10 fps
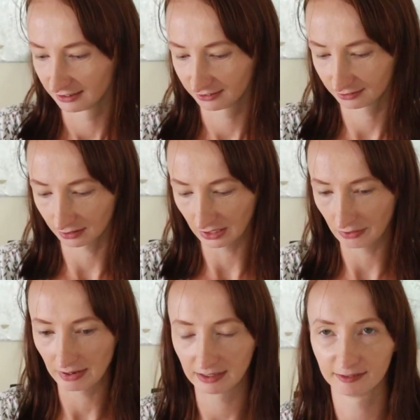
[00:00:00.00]
So
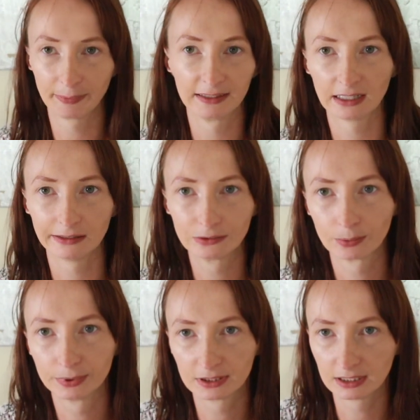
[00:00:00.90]
I spend a little
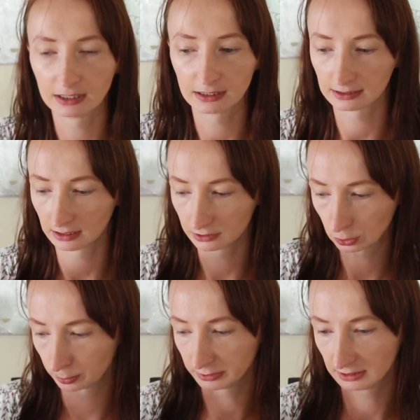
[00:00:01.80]
bit here and a
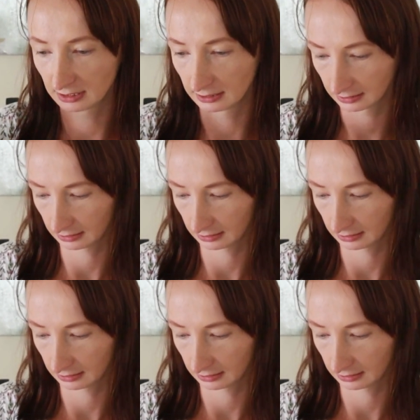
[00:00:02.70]
little bit there,